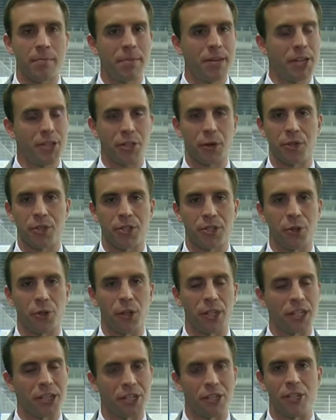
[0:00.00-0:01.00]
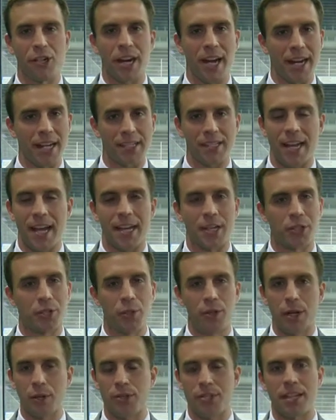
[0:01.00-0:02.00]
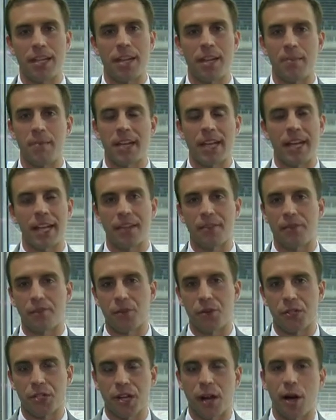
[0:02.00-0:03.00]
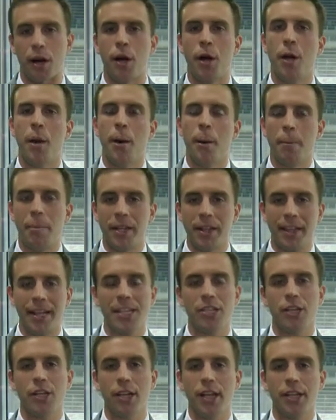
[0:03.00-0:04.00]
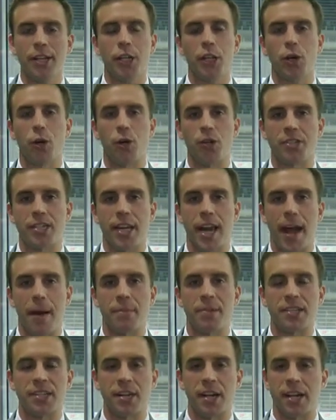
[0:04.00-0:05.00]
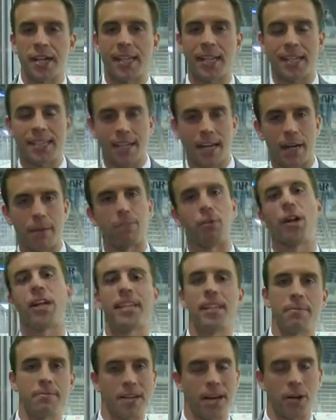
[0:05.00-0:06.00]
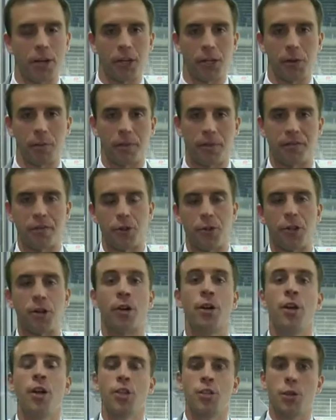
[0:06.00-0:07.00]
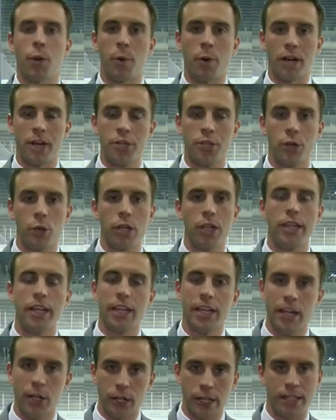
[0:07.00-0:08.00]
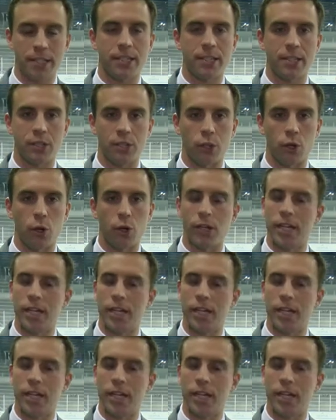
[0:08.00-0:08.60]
Minnesota's goalie stood on his head. Kudos to him. He got the first star. But let's look at the goals that happened tonight and let's kind of break them down a little bit further. So I want to show you the Girgensons goal.